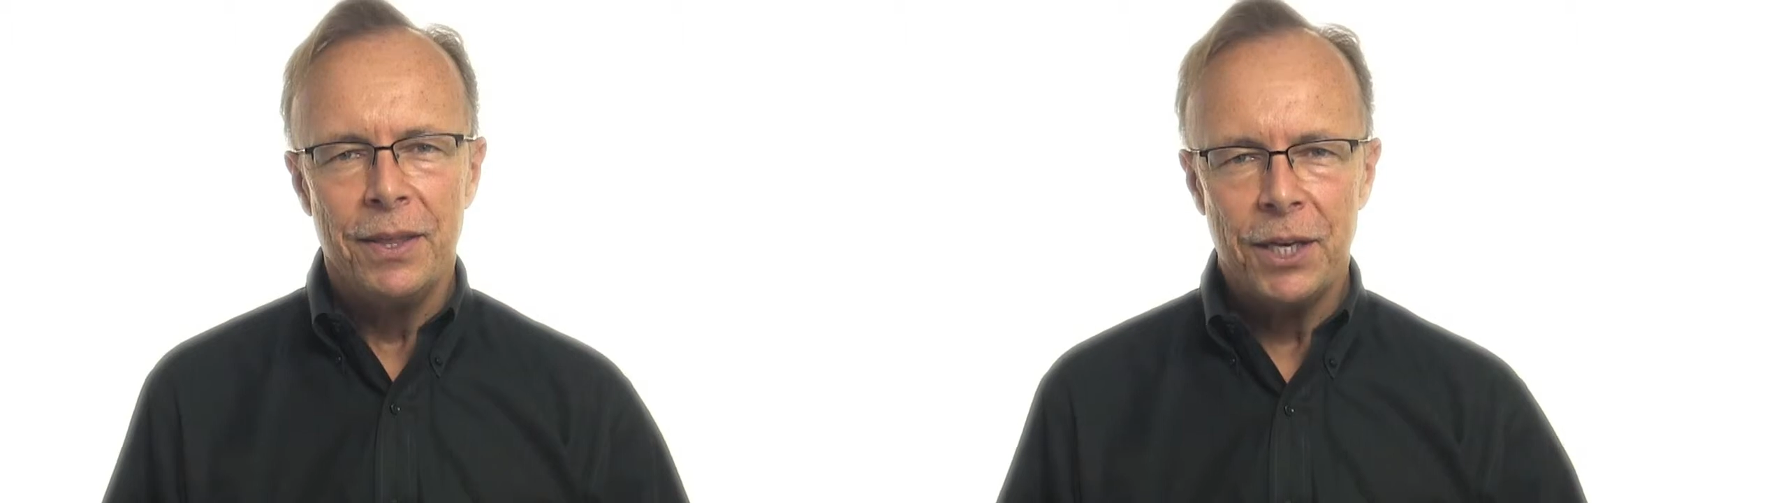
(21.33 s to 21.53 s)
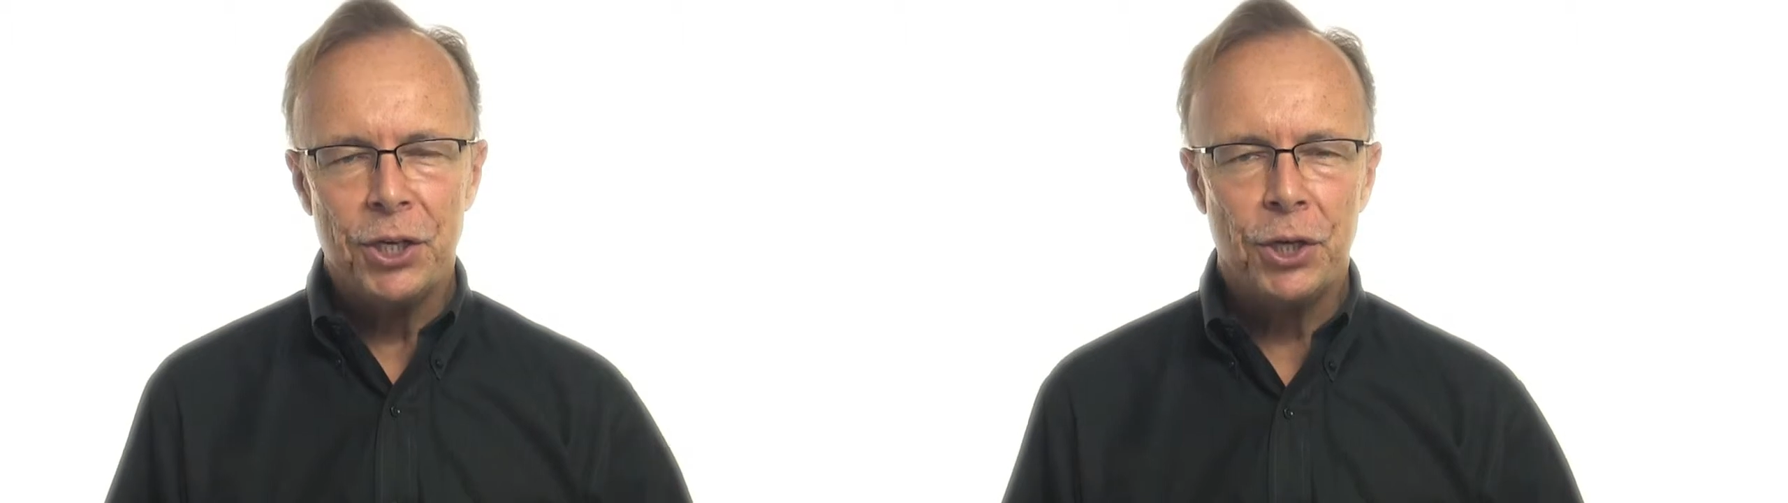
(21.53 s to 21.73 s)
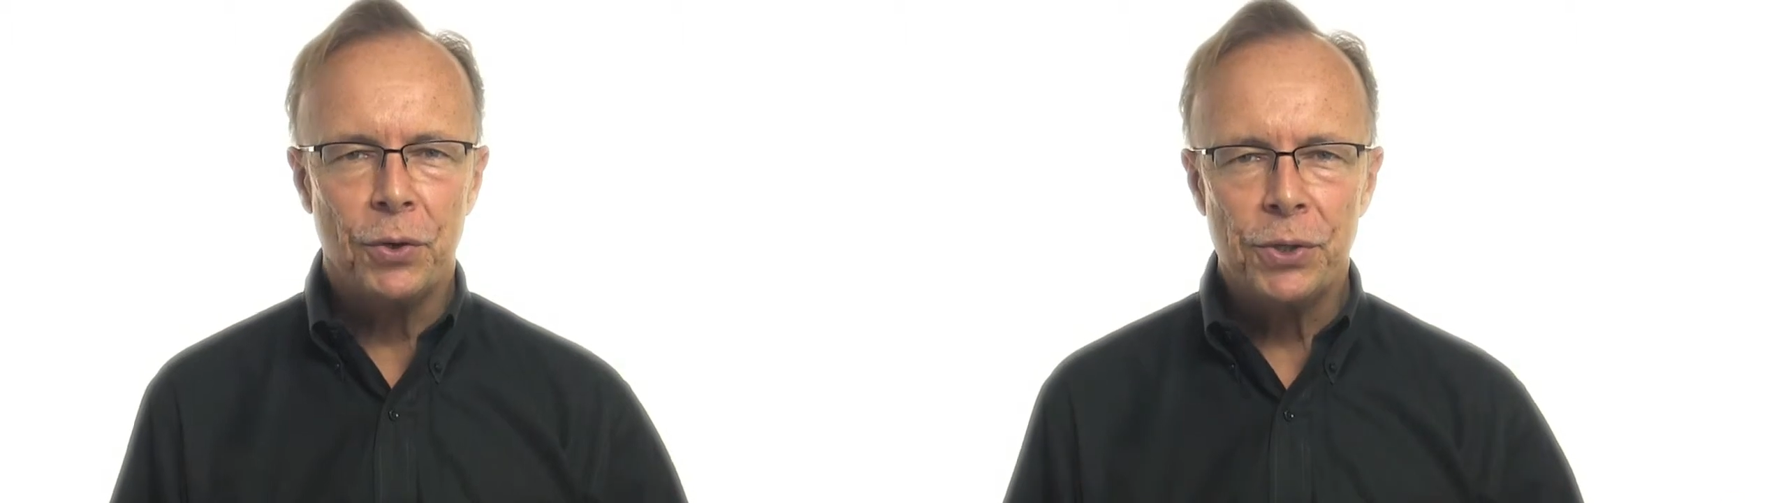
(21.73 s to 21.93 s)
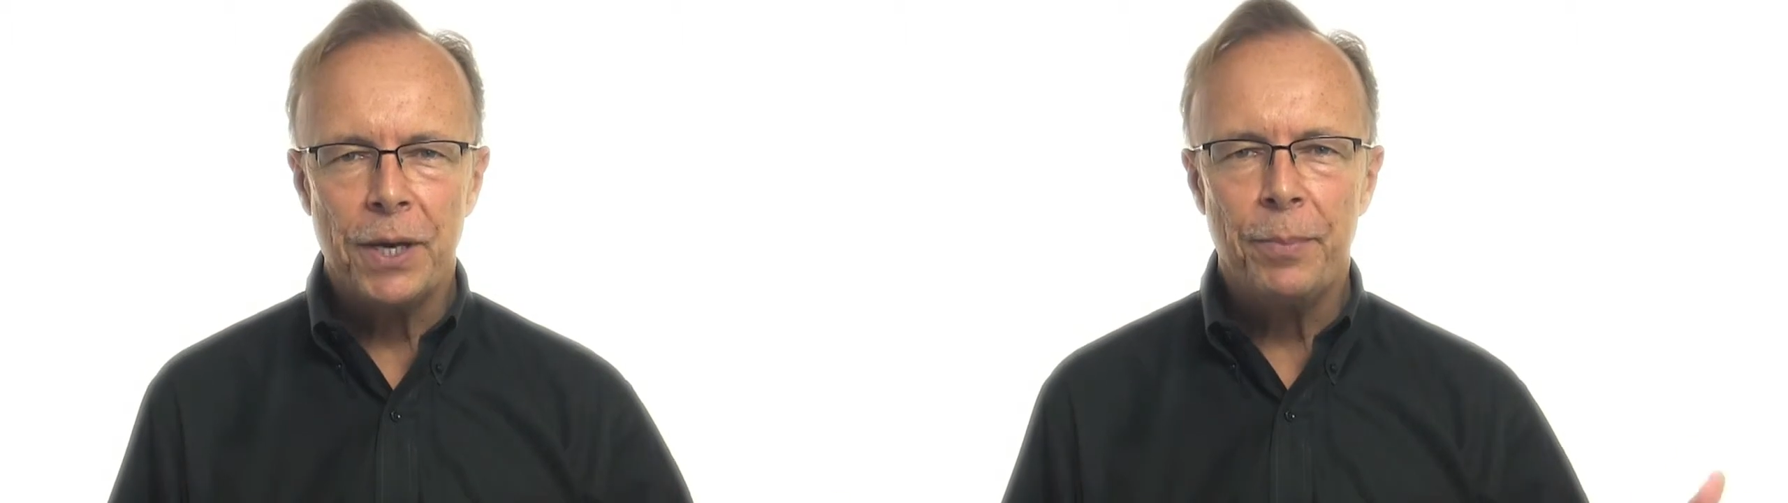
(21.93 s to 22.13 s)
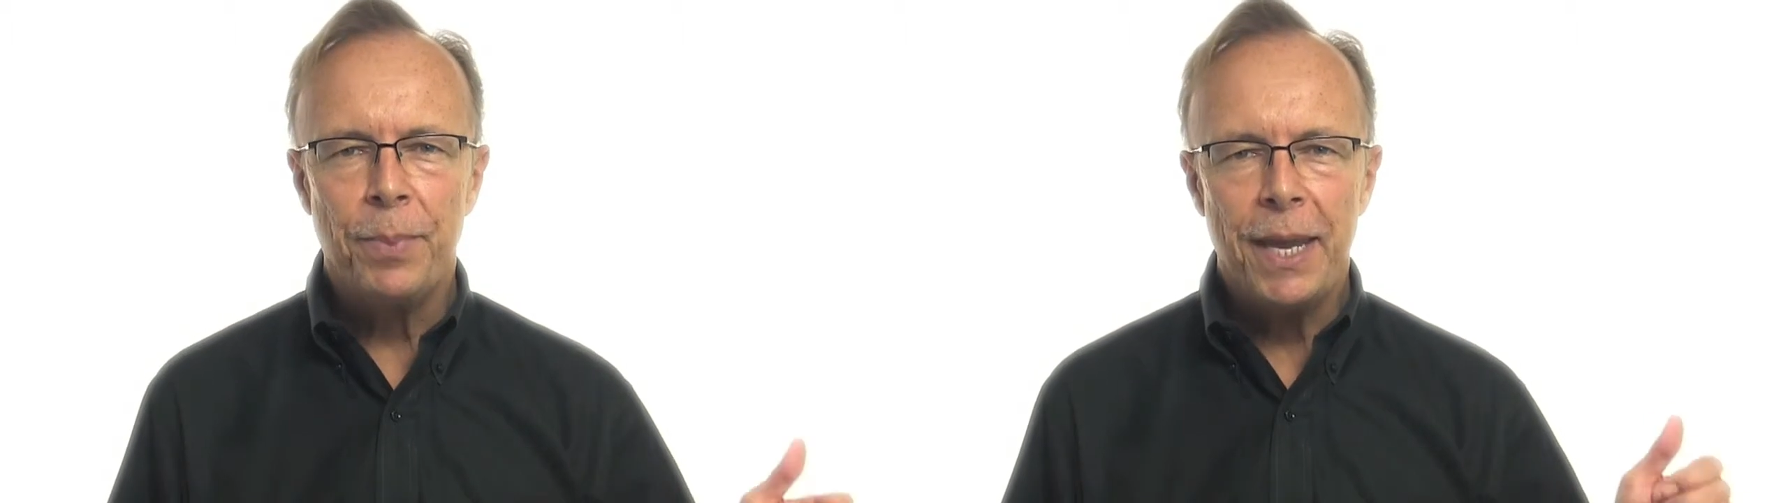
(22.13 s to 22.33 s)
that shows
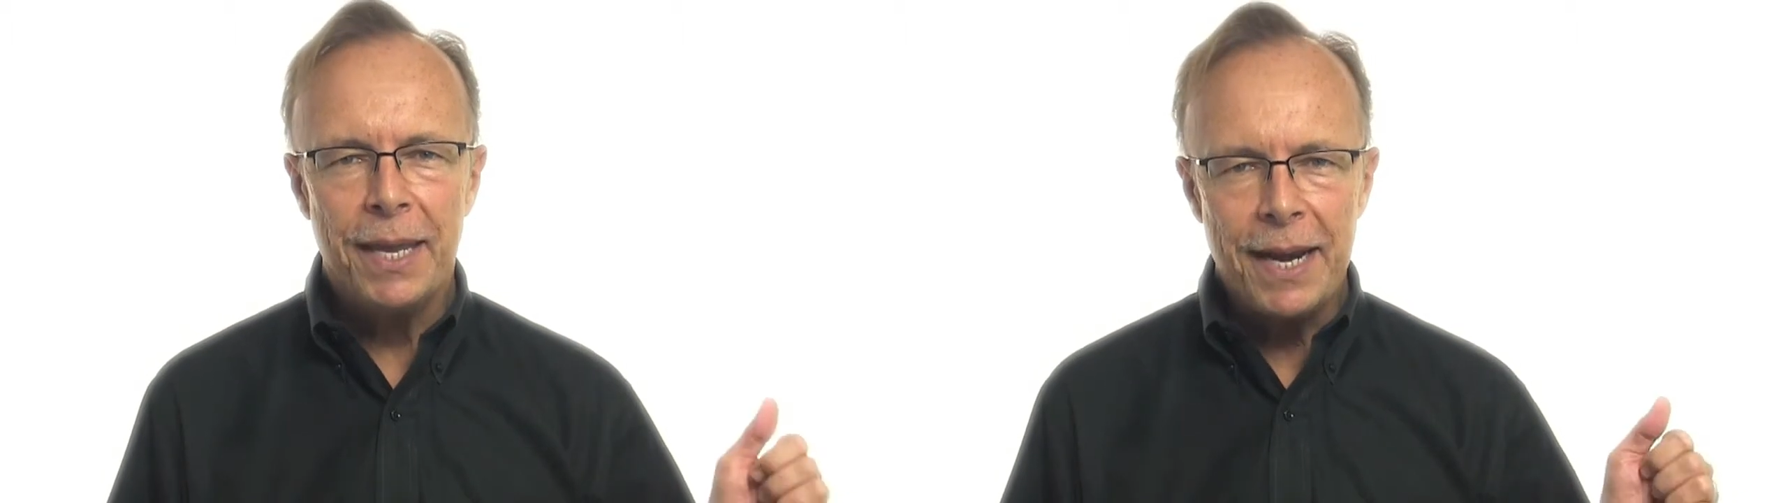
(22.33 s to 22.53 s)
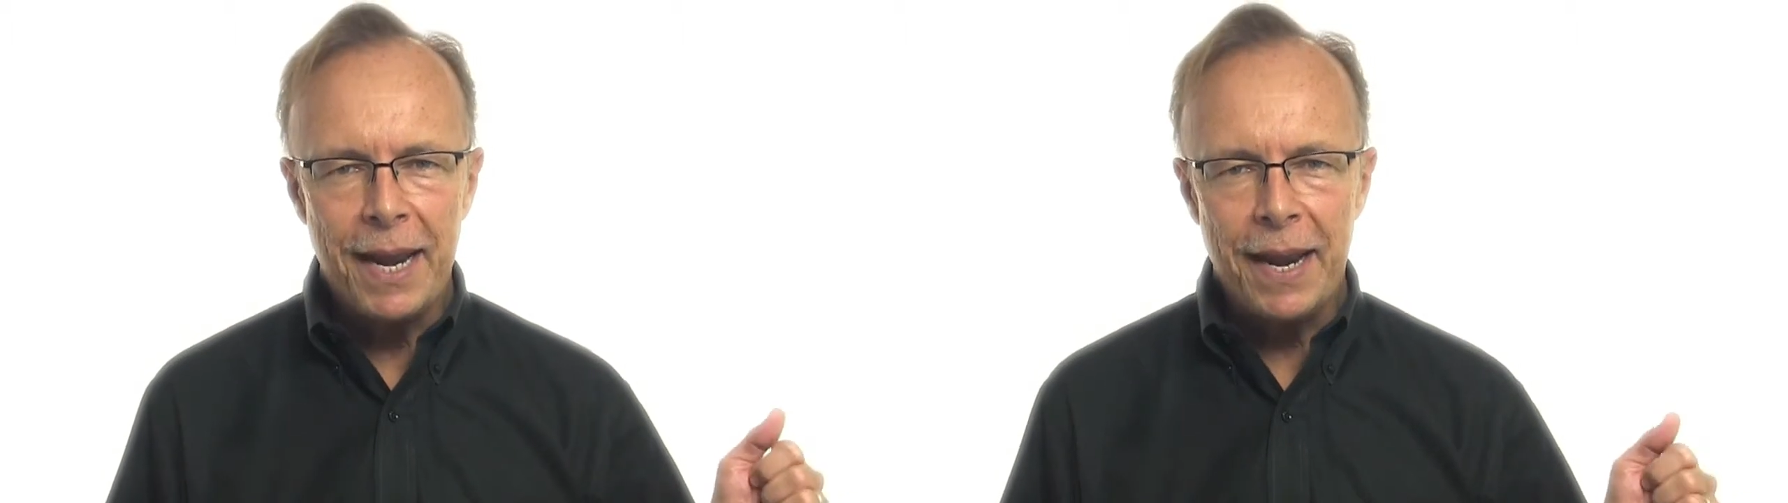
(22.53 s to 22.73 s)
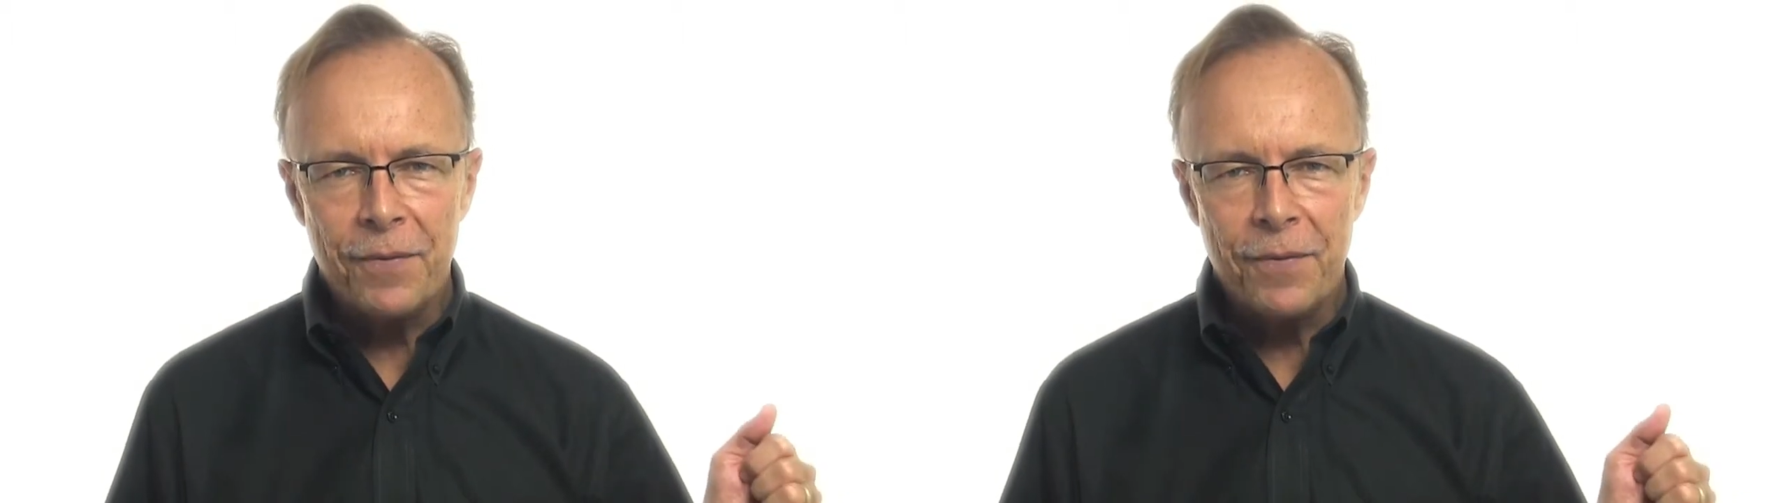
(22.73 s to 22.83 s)
up in